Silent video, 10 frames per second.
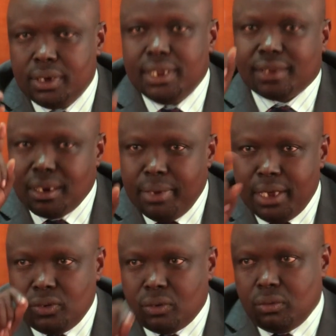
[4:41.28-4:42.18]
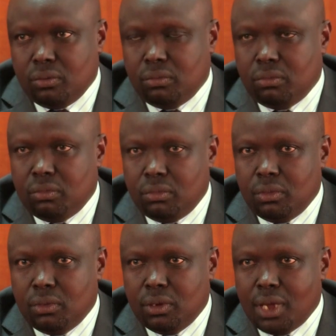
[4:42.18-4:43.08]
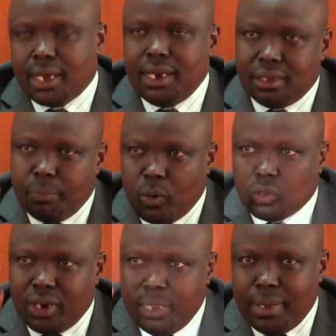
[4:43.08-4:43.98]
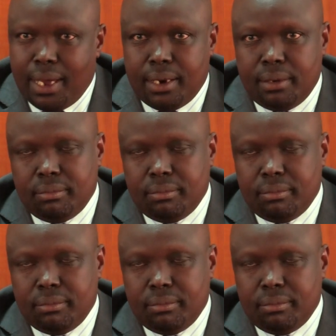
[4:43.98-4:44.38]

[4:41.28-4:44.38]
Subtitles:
discrimination against the Pokot on NPR.